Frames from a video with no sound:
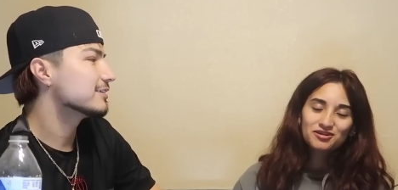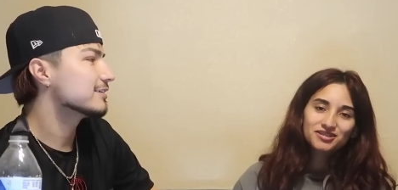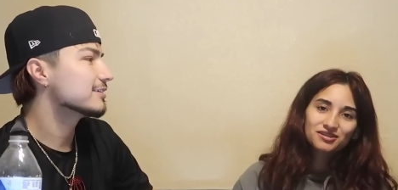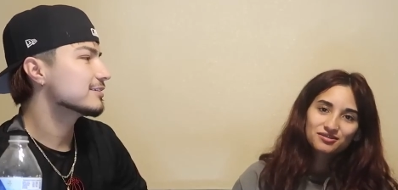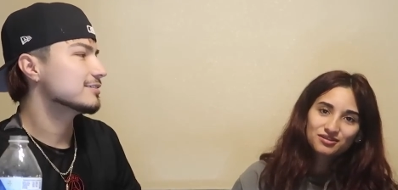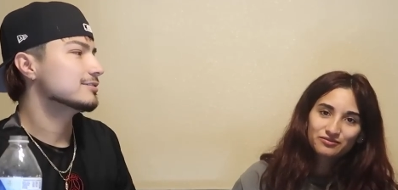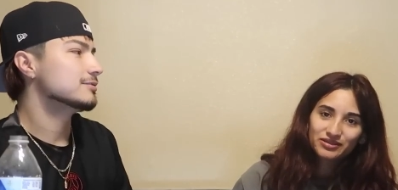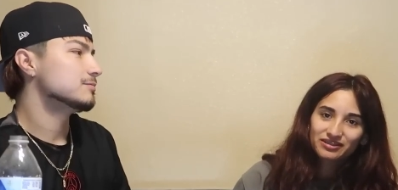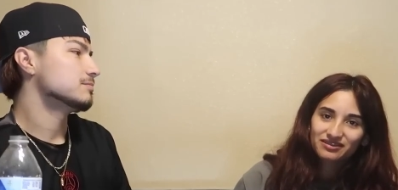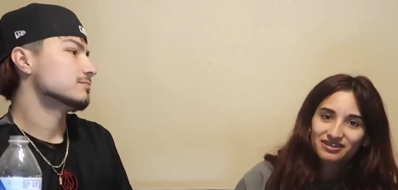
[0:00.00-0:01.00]
Speaker 1: watched the YouTube
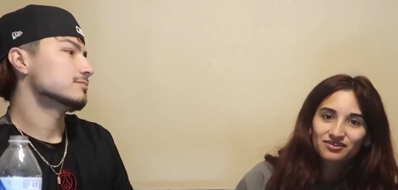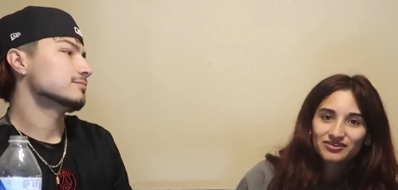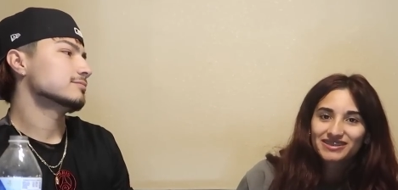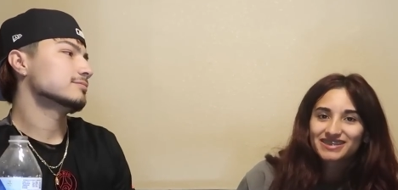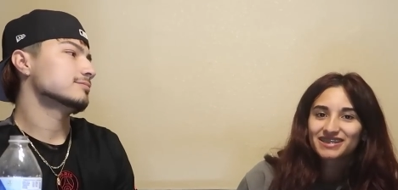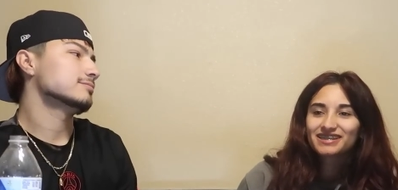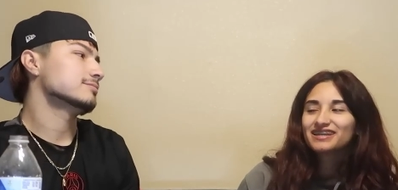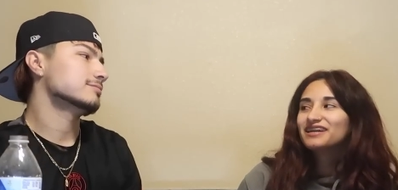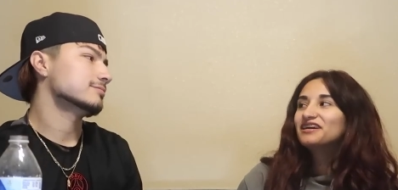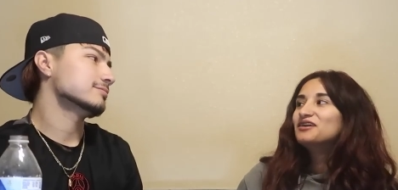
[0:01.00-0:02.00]
video, then you would
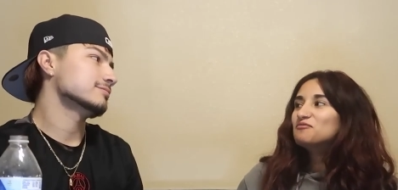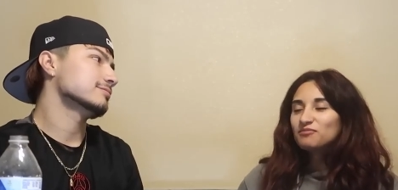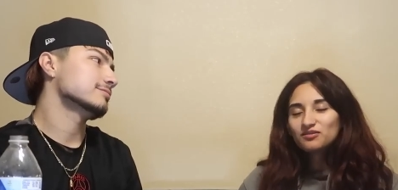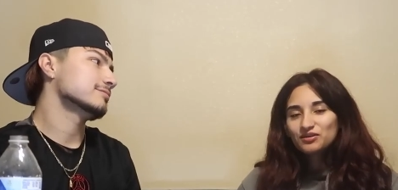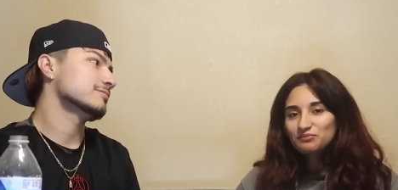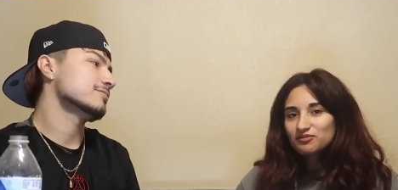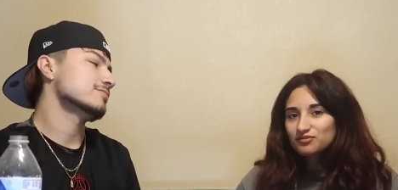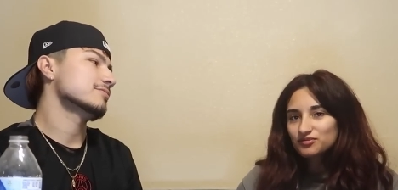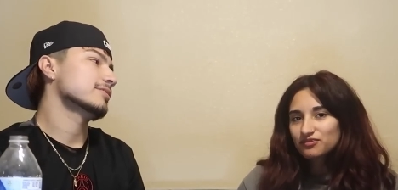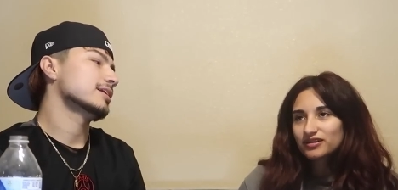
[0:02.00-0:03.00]
see. My family
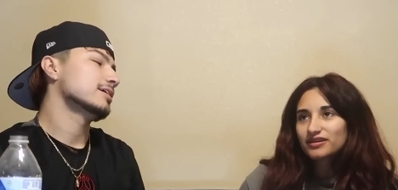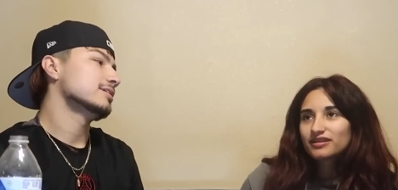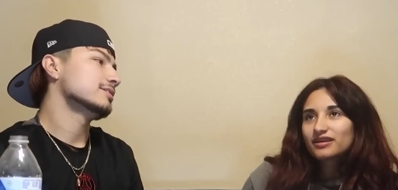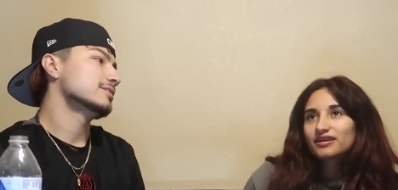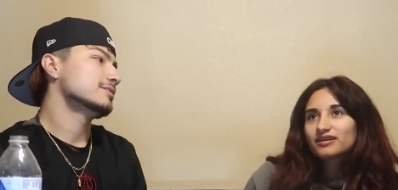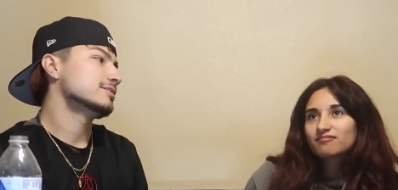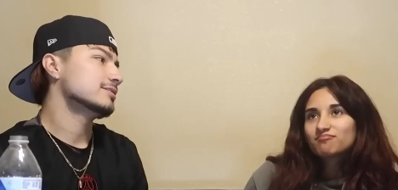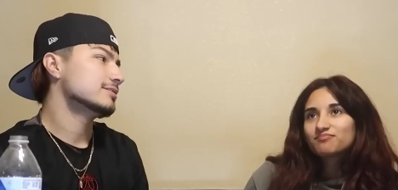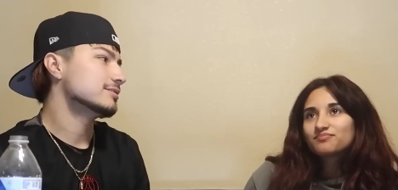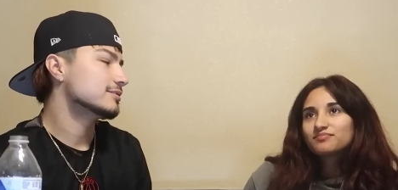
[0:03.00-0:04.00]
was very, like,
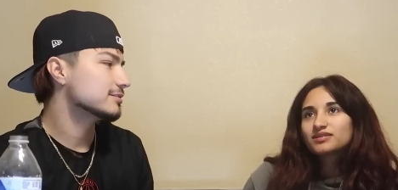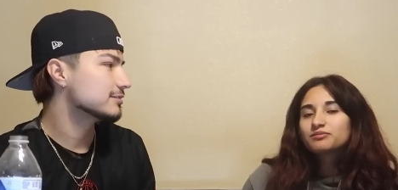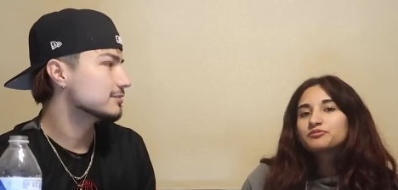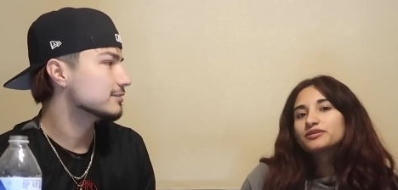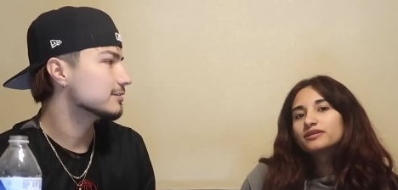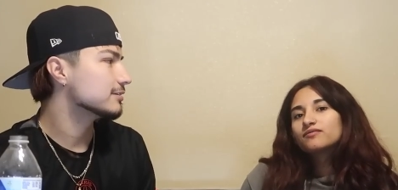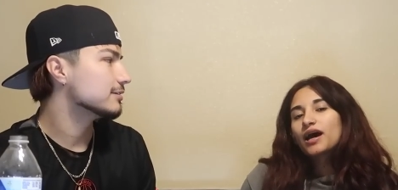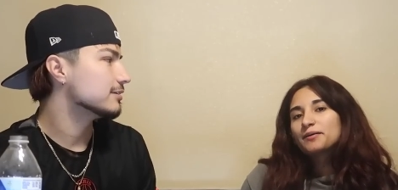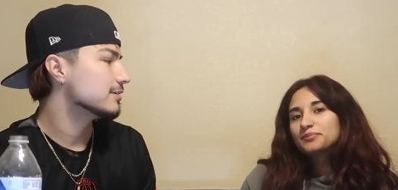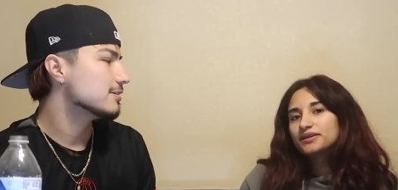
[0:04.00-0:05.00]
supportive,
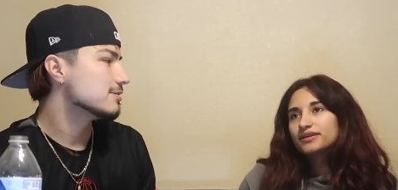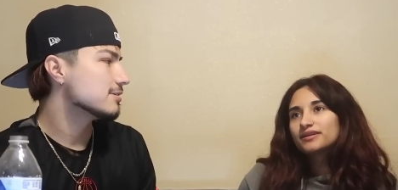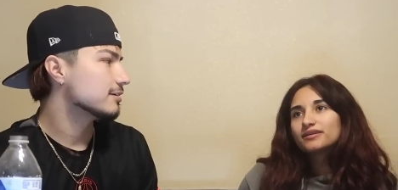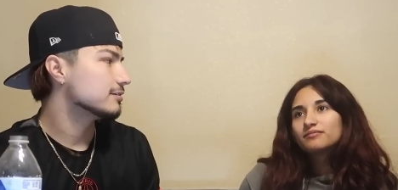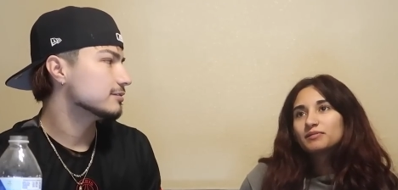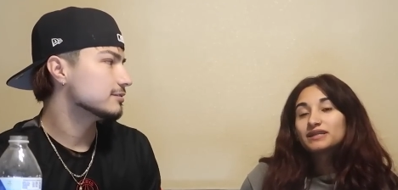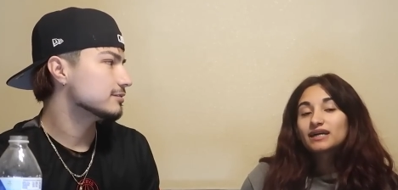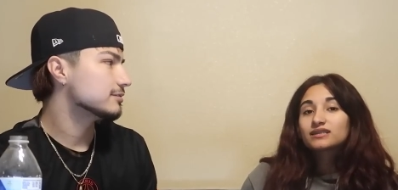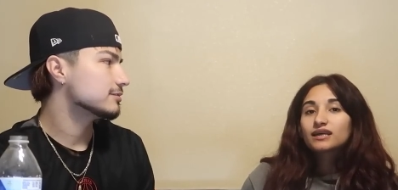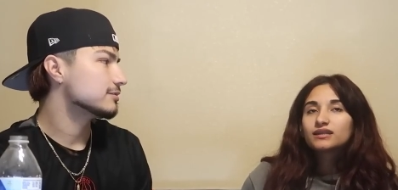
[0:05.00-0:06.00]
happy. My
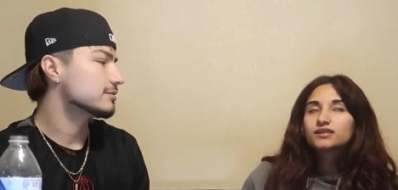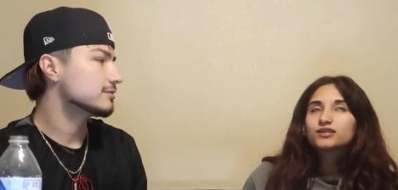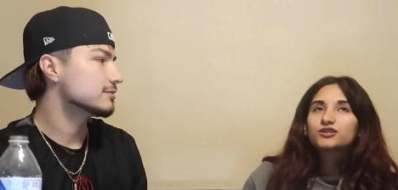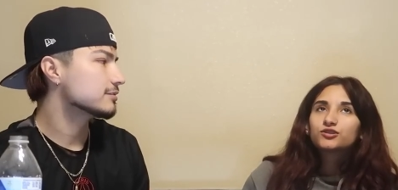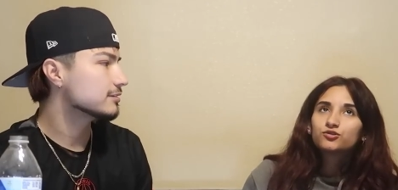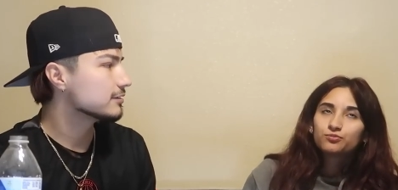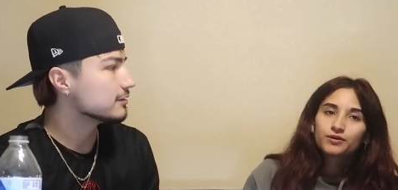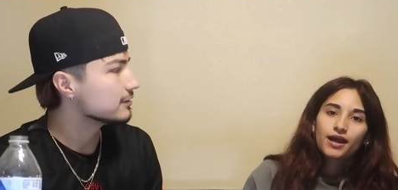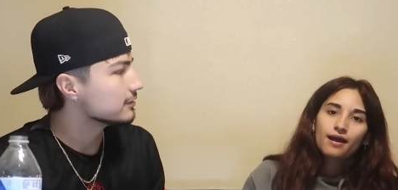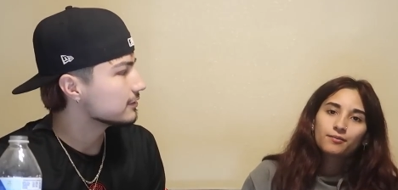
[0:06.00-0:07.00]
dad's side is
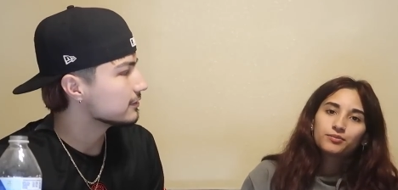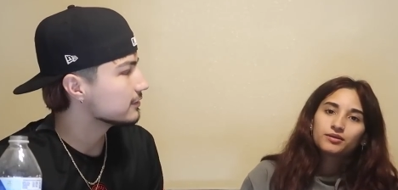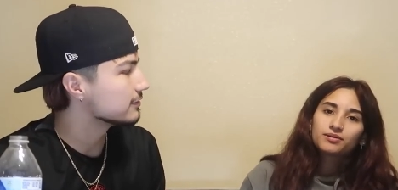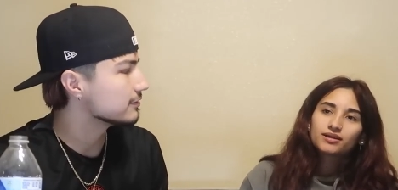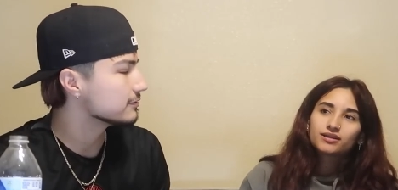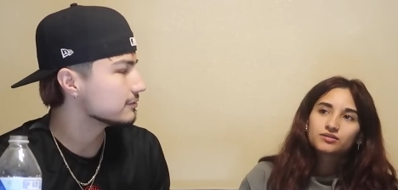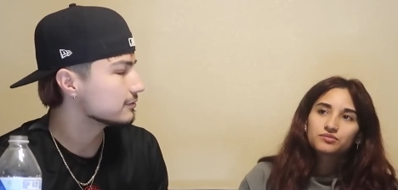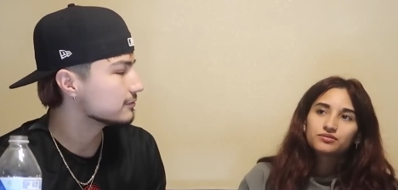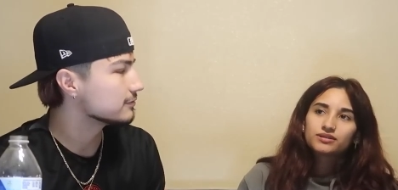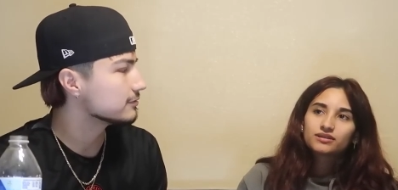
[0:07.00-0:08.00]
super happy because,
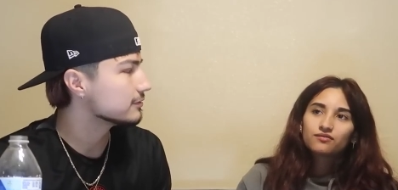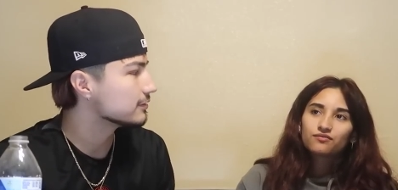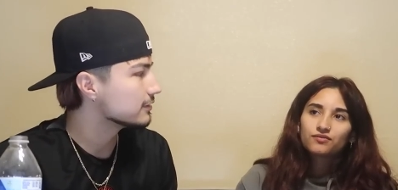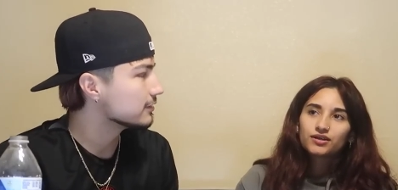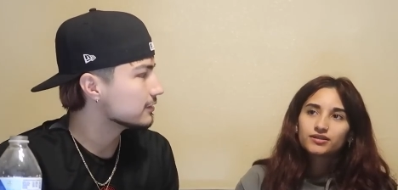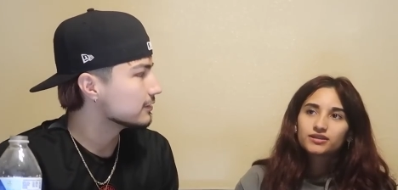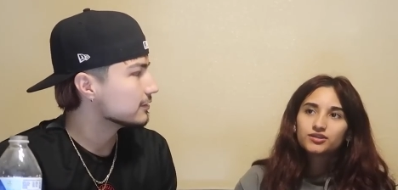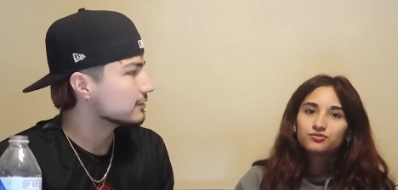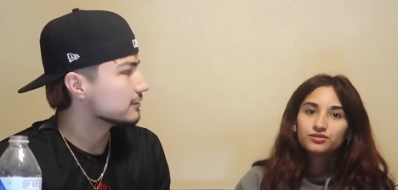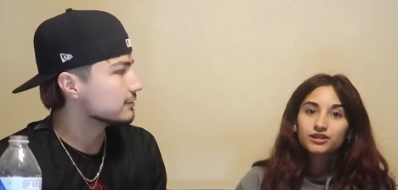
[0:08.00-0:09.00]
well, it's the
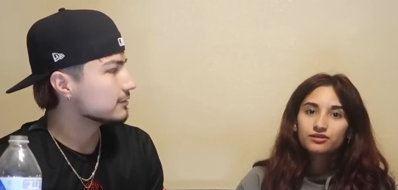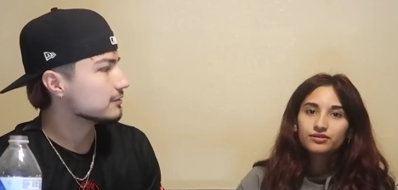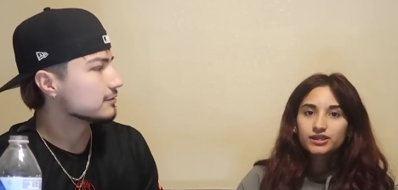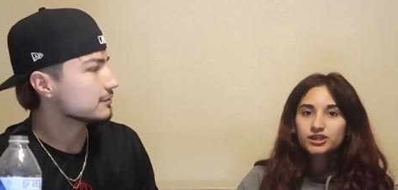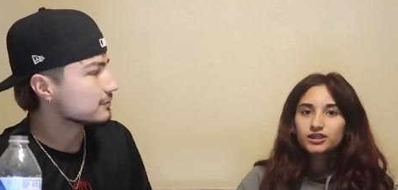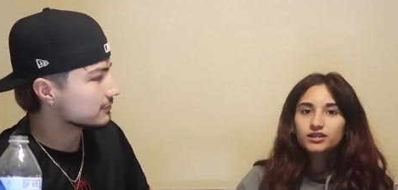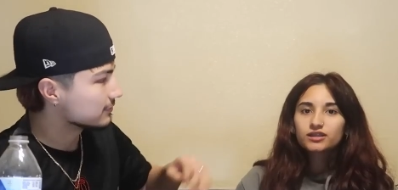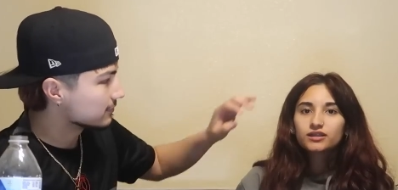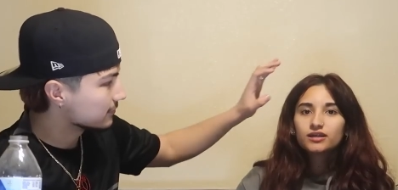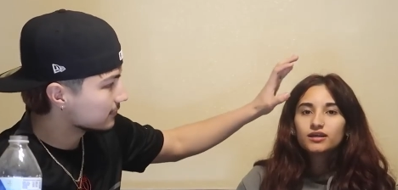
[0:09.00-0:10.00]
first new generation.